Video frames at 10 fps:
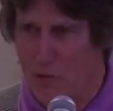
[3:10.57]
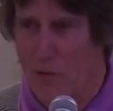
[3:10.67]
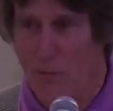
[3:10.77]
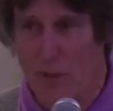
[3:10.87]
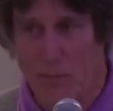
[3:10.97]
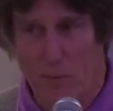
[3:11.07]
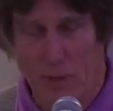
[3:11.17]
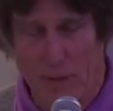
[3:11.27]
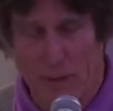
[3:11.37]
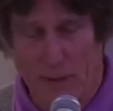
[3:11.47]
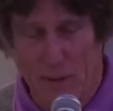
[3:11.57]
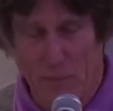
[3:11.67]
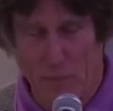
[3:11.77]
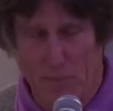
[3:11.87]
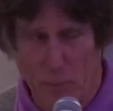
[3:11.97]
You should be a, a
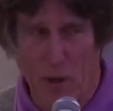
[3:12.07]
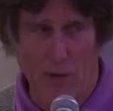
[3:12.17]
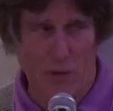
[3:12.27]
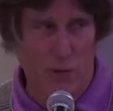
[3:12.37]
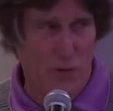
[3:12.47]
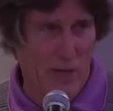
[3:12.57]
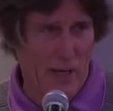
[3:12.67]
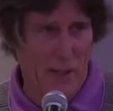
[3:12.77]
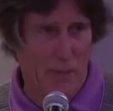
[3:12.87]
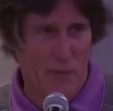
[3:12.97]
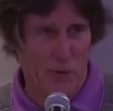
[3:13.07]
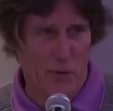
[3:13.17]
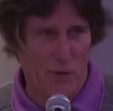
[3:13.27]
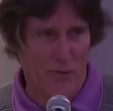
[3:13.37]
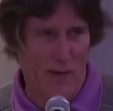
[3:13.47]
partner. So stand up if you
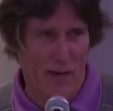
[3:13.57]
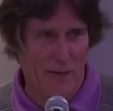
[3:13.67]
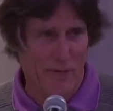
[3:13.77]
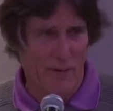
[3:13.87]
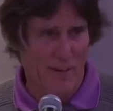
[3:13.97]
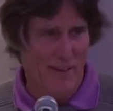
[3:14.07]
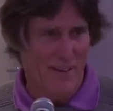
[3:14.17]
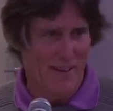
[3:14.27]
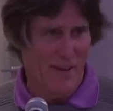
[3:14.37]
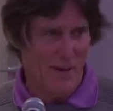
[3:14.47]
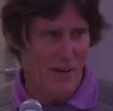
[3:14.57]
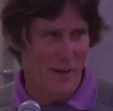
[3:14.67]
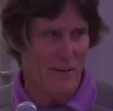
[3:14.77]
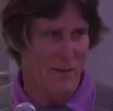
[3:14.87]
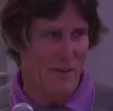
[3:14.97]
shook five.
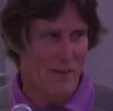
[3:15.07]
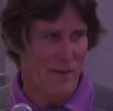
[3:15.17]
Okay.